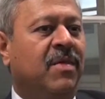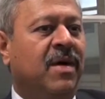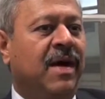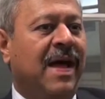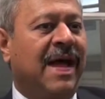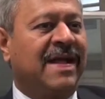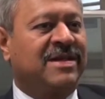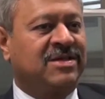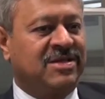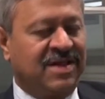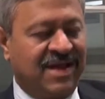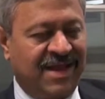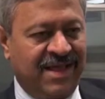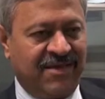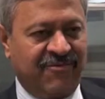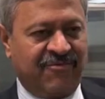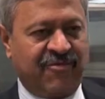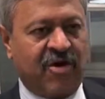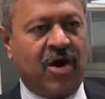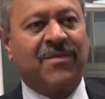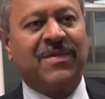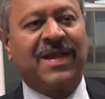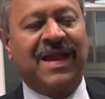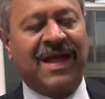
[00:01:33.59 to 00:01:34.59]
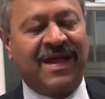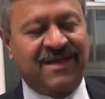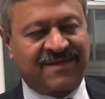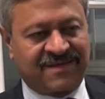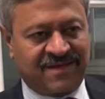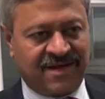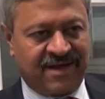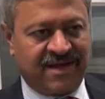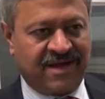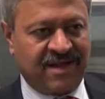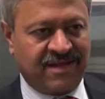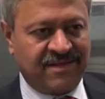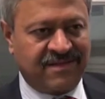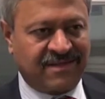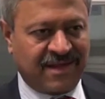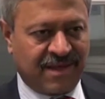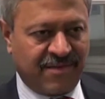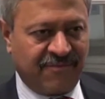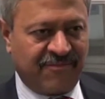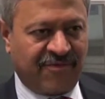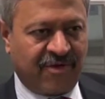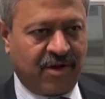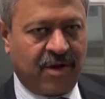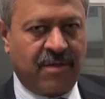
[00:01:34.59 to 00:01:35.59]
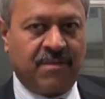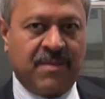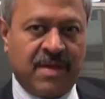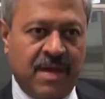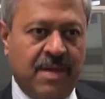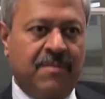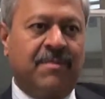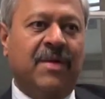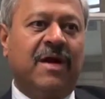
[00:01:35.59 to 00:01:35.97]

actually formalized it in some form.